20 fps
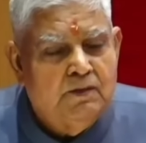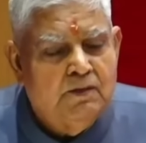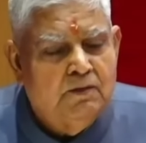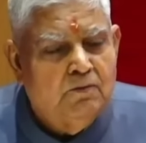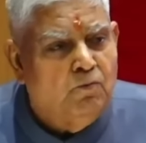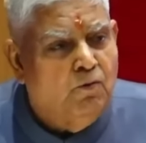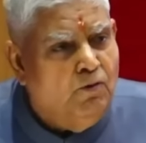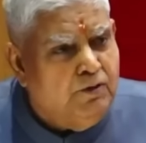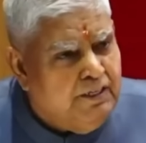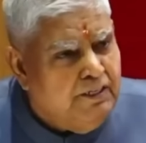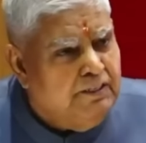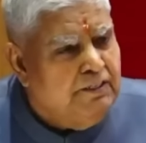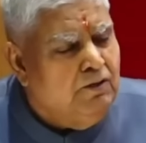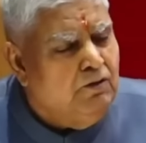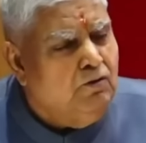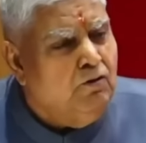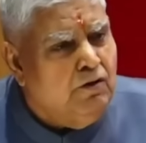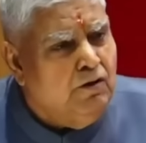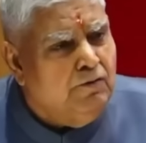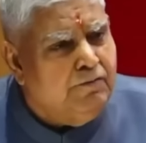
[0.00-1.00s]
What is the
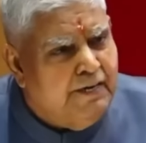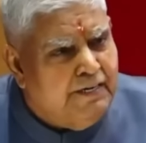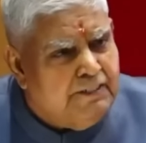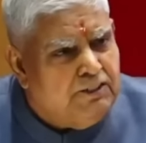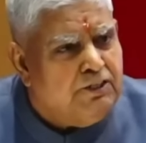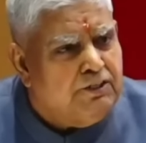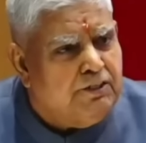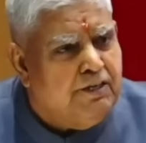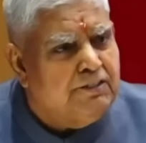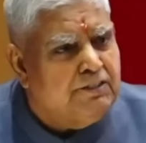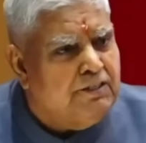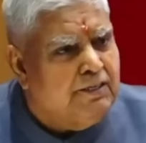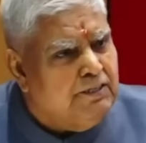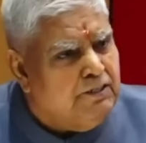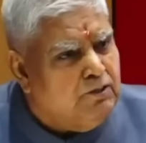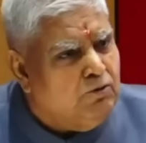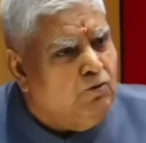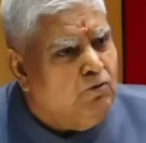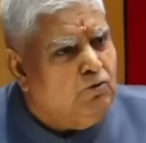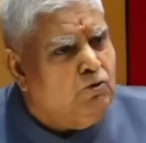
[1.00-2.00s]
role of legislature is
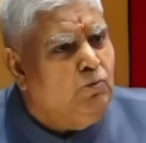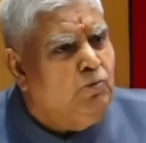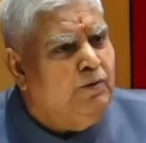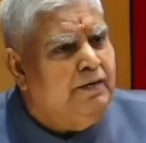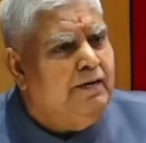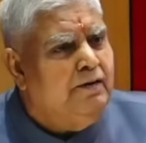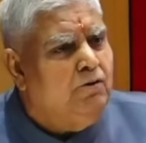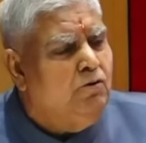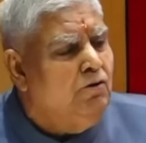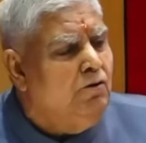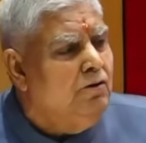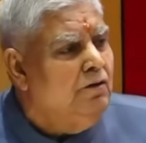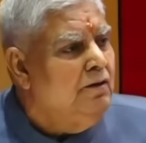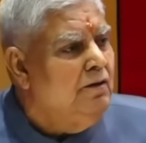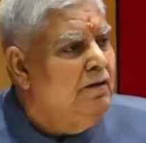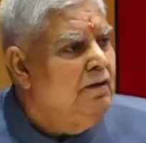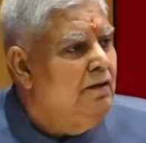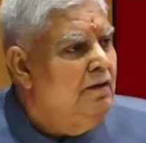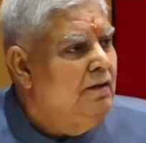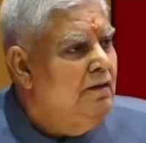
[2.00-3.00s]
known to one and all.
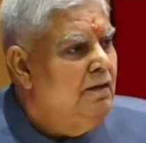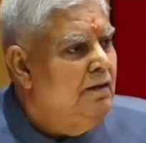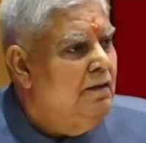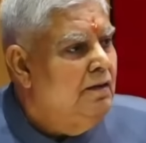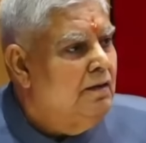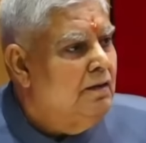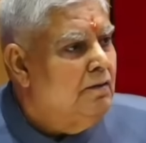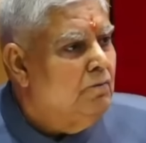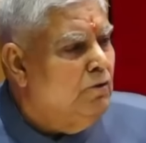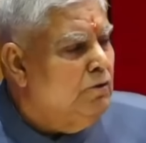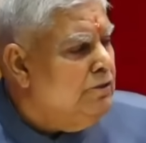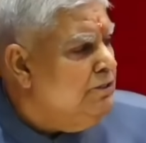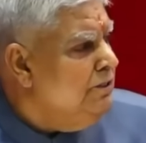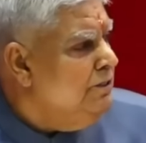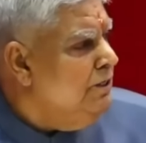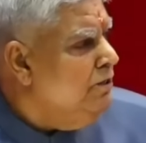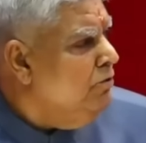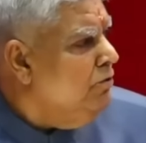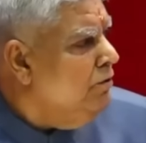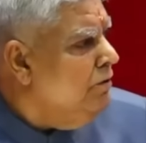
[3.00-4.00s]
What is
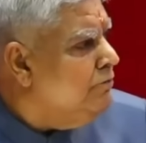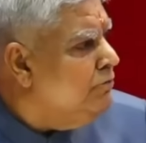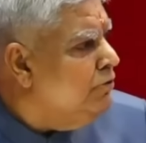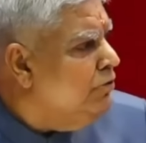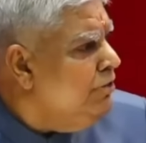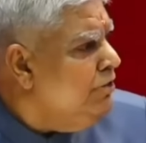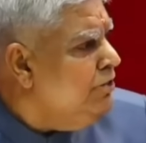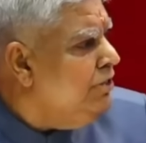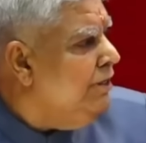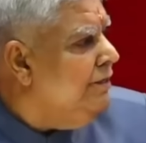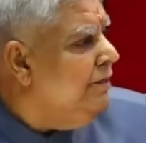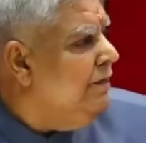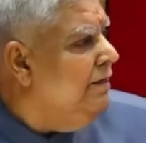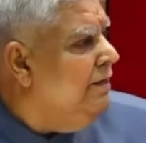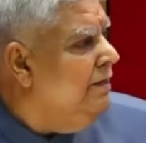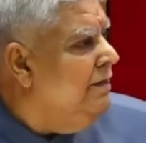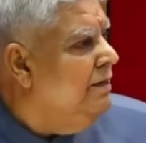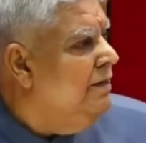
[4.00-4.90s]
the role of judiciary?